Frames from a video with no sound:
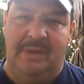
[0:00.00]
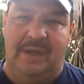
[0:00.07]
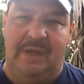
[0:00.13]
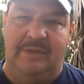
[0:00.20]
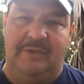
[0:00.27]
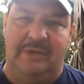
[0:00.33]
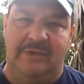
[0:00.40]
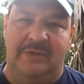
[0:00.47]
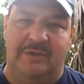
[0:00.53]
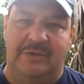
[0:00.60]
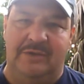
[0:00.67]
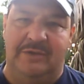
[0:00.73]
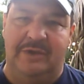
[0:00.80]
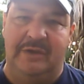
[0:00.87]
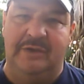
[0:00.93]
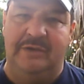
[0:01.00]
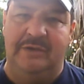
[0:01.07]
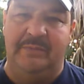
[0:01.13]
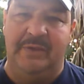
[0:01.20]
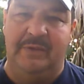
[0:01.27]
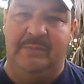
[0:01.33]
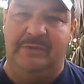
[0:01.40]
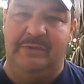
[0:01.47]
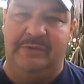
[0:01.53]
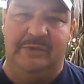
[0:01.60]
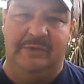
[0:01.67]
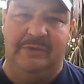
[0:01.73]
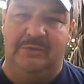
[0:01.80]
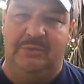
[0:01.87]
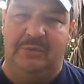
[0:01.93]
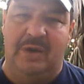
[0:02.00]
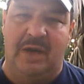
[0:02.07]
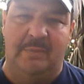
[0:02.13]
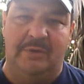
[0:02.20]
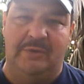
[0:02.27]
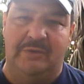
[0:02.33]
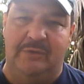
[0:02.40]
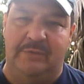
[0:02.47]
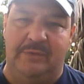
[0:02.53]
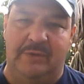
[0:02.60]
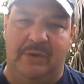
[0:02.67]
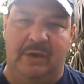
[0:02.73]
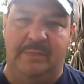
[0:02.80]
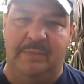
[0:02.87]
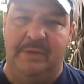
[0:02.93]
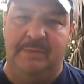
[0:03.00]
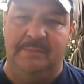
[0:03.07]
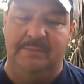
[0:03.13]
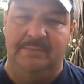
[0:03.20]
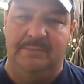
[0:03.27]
I said, you're younger than me, but you don't know how much you've taught me.